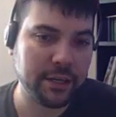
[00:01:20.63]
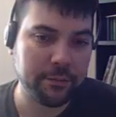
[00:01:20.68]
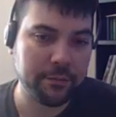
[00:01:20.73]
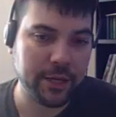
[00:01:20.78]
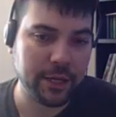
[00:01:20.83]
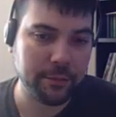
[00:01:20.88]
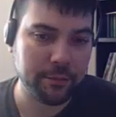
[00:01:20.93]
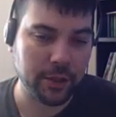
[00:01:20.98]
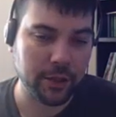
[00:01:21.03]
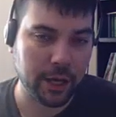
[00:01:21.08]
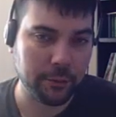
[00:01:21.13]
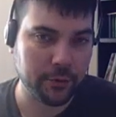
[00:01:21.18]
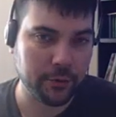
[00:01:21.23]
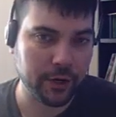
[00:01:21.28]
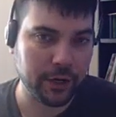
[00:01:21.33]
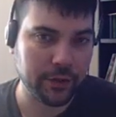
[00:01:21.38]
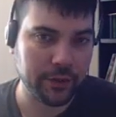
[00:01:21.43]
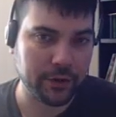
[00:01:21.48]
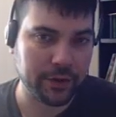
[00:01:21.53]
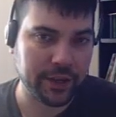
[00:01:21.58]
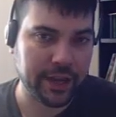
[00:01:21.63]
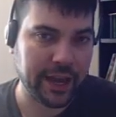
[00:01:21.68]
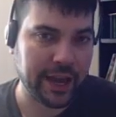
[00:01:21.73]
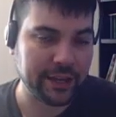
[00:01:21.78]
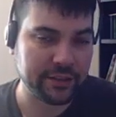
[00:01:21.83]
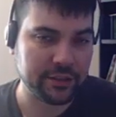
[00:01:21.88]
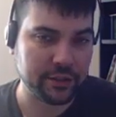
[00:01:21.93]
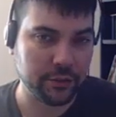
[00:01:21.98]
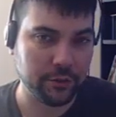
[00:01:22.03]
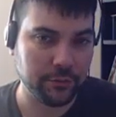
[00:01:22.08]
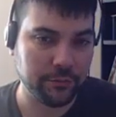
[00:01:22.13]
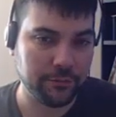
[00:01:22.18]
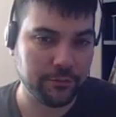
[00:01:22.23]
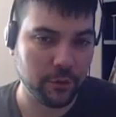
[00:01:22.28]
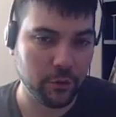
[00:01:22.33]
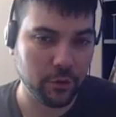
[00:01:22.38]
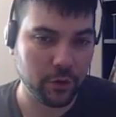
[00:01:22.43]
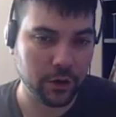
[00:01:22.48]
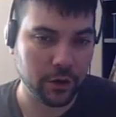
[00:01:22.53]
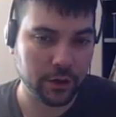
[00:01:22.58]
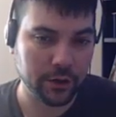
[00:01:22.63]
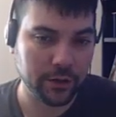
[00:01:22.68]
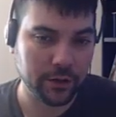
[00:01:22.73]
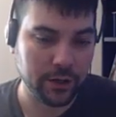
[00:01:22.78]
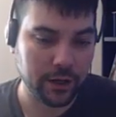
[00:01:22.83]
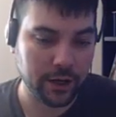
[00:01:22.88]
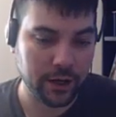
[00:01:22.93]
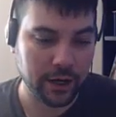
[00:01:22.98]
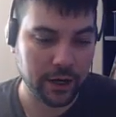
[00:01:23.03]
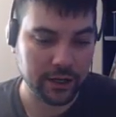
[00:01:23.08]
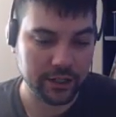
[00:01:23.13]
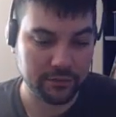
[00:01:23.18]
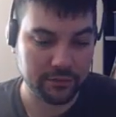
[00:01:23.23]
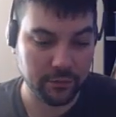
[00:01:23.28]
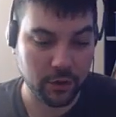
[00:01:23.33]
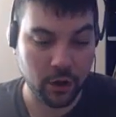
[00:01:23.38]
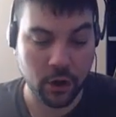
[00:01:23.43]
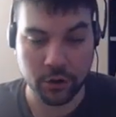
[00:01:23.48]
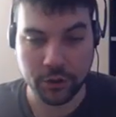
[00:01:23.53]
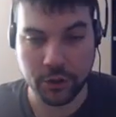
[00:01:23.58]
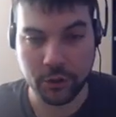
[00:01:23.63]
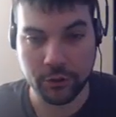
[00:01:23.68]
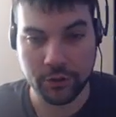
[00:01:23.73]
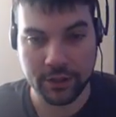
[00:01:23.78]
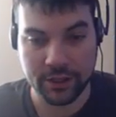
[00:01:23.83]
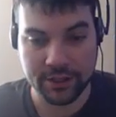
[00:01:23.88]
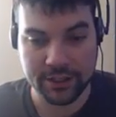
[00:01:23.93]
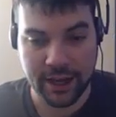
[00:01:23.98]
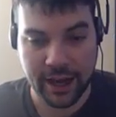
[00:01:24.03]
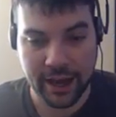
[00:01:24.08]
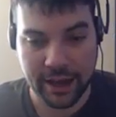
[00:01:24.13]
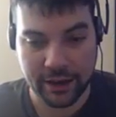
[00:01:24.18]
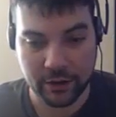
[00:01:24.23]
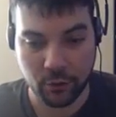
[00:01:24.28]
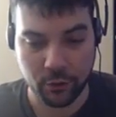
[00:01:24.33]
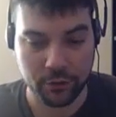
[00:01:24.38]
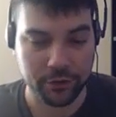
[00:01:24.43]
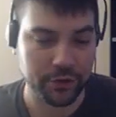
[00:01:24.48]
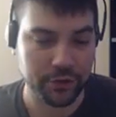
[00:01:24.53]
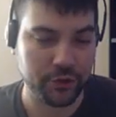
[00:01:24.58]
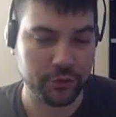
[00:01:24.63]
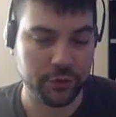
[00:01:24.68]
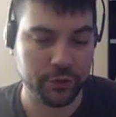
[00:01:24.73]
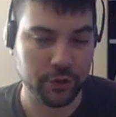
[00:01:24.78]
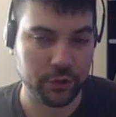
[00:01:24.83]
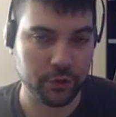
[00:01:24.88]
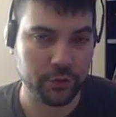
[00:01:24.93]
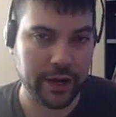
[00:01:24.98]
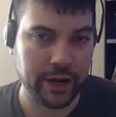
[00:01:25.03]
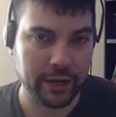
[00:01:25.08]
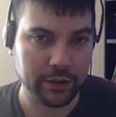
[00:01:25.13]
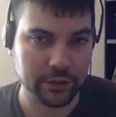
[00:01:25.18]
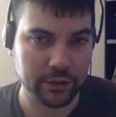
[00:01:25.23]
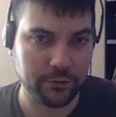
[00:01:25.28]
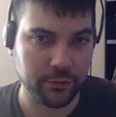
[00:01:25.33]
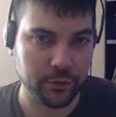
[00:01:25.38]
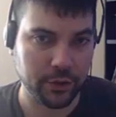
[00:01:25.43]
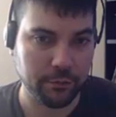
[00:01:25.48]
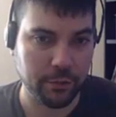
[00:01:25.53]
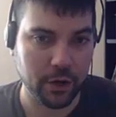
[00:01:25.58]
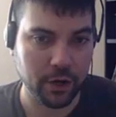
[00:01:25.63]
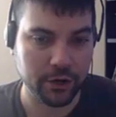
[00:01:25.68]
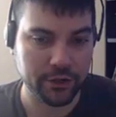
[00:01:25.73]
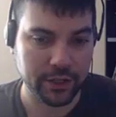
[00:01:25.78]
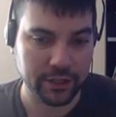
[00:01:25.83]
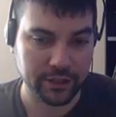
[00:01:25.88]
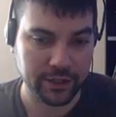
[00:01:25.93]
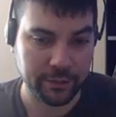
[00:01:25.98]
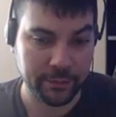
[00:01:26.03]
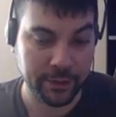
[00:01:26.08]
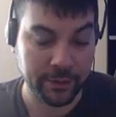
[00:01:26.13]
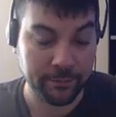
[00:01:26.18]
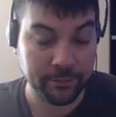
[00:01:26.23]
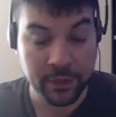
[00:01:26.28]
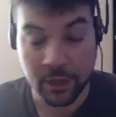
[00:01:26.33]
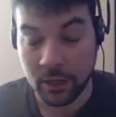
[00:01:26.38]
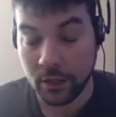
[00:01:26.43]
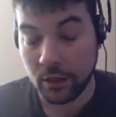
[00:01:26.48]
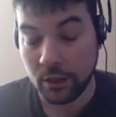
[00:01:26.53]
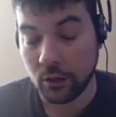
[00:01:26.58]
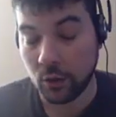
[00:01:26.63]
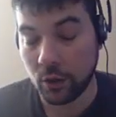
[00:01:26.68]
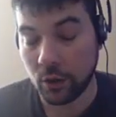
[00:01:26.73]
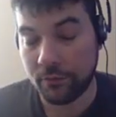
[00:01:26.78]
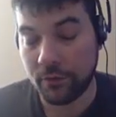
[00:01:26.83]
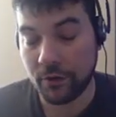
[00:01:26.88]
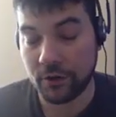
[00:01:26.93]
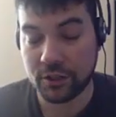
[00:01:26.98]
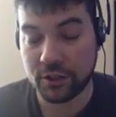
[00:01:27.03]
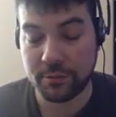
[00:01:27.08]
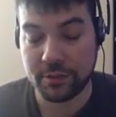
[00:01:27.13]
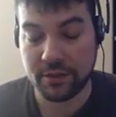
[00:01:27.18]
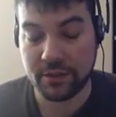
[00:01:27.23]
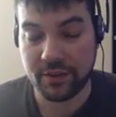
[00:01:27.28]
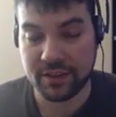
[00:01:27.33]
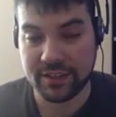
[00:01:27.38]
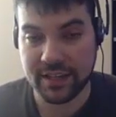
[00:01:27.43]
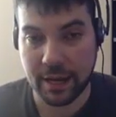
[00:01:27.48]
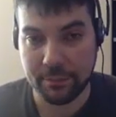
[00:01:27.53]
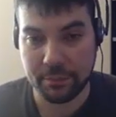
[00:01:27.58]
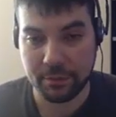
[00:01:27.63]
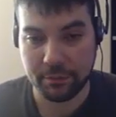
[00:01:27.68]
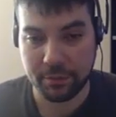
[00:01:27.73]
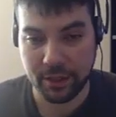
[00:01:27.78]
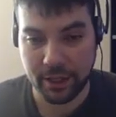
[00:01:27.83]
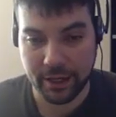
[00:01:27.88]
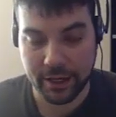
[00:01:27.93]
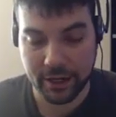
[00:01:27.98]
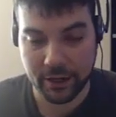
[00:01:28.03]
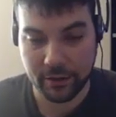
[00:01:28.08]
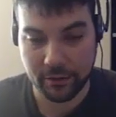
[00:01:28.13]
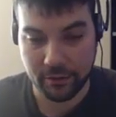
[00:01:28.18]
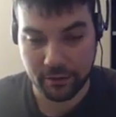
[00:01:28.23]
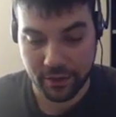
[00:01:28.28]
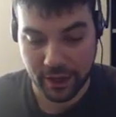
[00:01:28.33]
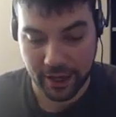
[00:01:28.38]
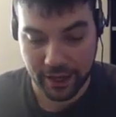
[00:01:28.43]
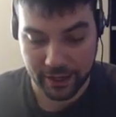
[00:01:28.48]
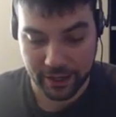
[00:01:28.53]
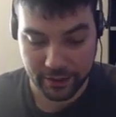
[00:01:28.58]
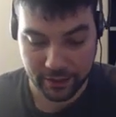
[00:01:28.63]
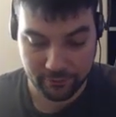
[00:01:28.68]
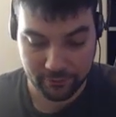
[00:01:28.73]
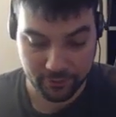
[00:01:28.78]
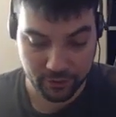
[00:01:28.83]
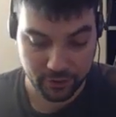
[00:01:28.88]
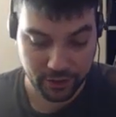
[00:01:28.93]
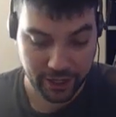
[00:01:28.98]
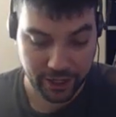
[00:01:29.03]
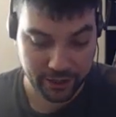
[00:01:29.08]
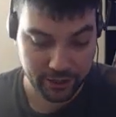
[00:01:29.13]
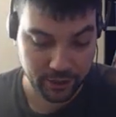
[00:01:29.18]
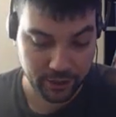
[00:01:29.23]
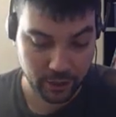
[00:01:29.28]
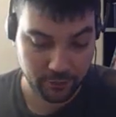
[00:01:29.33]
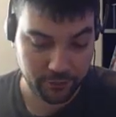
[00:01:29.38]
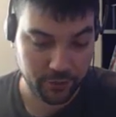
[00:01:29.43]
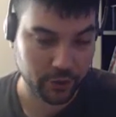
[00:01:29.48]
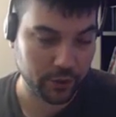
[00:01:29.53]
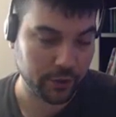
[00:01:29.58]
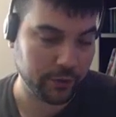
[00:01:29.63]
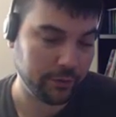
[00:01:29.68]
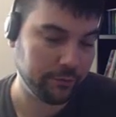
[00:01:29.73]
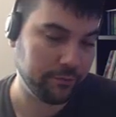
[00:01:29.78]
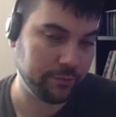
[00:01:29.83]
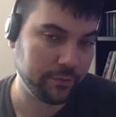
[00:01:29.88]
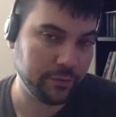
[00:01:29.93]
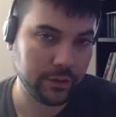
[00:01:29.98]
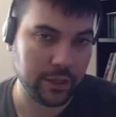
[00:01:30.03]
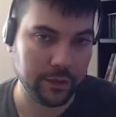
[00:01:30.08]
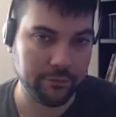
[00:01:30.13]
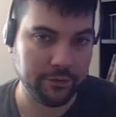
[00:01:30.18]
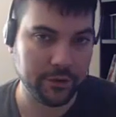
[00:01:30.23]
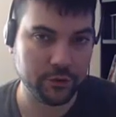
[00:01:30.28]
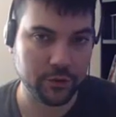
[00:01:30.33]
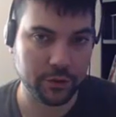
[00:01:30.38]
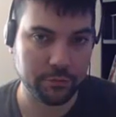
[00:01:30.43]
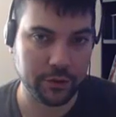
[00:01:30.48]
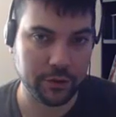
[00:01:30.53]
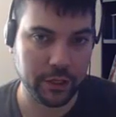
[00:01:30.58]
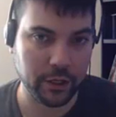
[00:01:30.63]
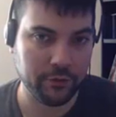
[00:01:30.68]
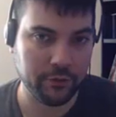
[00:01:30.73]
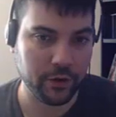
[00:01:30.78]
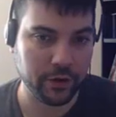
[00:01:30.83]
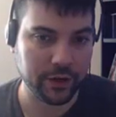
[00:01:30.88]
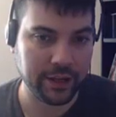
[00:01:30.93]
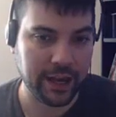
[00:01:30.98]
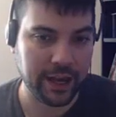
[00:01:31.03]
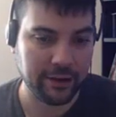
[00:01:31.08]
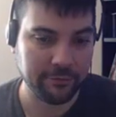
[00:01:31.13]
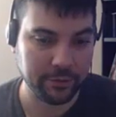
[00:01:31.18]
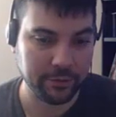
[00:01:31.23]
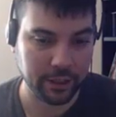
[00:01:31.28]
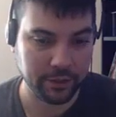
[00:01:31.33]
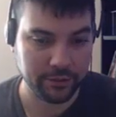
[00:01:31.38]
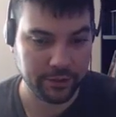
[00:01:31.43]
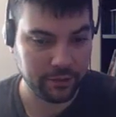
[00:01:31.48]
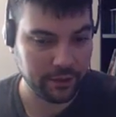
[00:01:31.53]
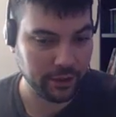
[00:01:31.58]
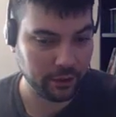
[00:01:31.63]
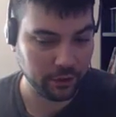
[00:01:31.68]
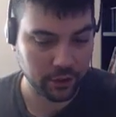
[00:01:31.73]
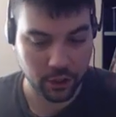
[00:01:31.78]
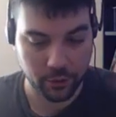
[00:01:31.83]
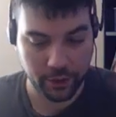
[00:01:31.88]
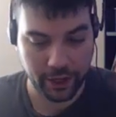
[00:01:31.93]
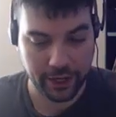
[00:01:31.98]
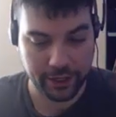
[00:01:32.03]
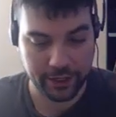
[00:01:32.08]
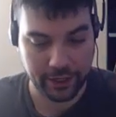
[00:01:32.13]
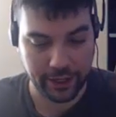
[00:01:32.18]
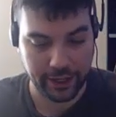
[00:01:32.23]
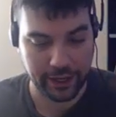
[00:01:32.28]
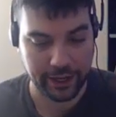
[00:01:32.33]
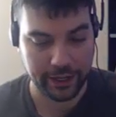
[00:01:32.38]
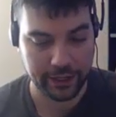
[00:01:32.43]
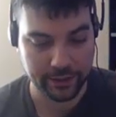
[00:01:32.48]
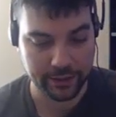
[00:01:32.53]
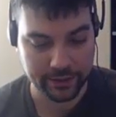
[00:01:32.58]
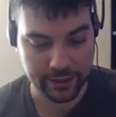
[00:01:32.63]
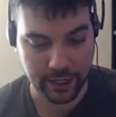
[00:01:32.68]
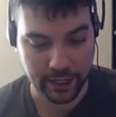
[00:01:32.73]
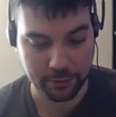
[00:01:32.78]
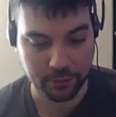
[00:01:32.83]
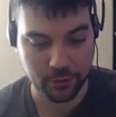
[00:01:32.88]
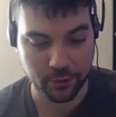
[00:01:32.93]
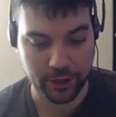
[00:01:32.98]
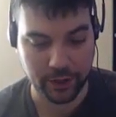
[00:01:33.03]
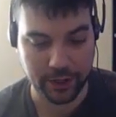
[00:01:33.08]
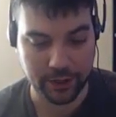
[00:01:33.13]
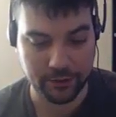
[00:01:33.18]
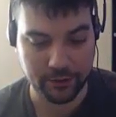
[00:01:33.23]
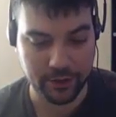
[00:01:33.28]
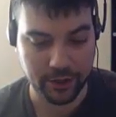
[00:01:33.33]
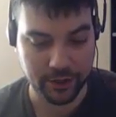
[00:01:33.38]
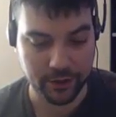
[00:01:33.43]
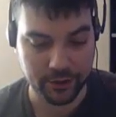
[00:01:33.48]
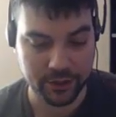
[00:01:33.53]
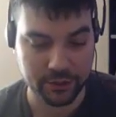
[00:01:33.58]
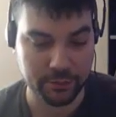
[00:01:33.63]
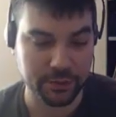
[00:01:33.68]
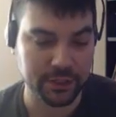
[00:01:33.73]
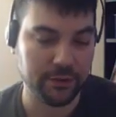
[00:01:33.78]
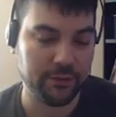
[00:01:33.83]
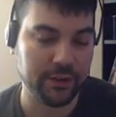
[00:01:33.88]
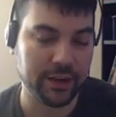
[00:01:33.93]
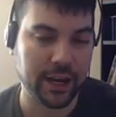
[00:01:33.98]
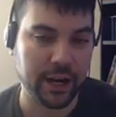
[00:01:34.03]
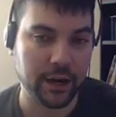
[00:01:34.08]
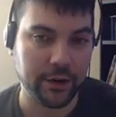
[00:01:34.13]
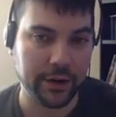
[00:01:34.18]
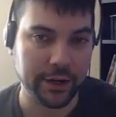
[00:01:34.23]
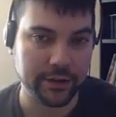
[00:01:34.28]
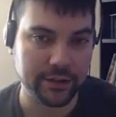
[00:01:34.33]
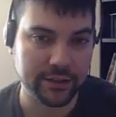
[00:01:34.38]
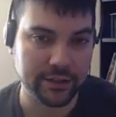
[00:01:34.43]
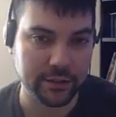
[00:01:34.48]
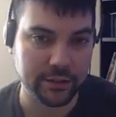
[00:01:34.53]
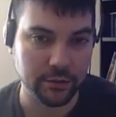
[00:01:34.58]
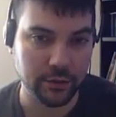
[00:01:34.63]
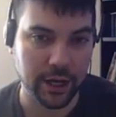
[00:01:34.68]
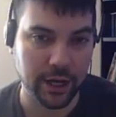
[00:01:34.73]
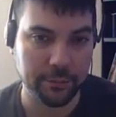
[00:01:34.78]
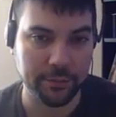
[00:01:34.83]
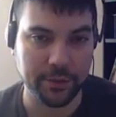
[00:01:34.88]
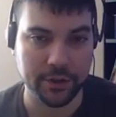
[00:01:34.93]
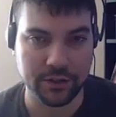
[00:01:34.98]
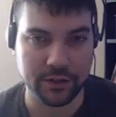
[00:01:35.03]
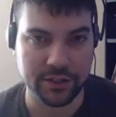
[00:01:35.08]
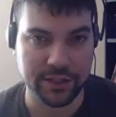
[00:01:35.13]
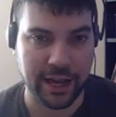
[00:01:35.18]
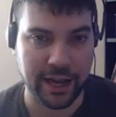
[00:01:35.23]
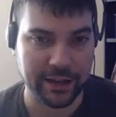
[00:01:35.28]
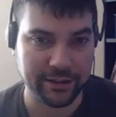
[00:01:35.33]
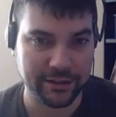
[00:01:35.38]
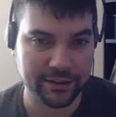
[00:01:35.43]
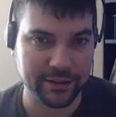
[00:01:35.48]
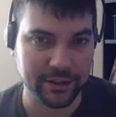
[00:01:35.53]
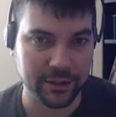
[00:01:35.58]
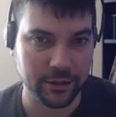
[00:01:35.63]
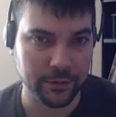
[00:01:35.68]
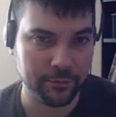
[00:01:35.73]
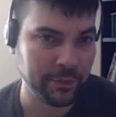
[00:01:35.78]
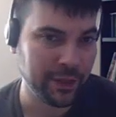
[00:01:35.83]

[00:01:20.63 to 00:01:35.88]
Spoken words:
people upgrading their castle for all unit attack, or the drill grounds for the marching limit. Or if you're a specific type of player, then for if you're an infantry player, if you're a cav player, then they'll go ahead and upgrade their specific areas to up their stats. So